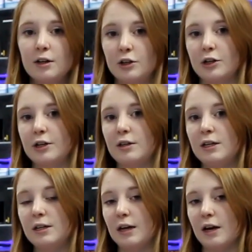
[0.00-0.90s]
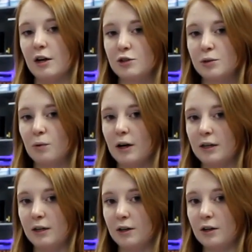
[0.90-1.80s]
You're going to need a 100-watt
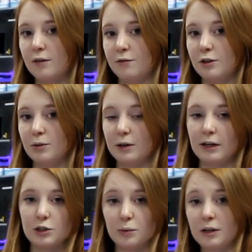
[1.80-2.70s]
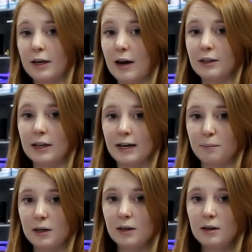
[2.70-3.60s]
heater if you're doing a 20-gallon like
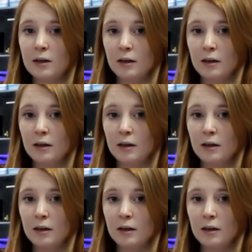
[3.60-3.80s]
me.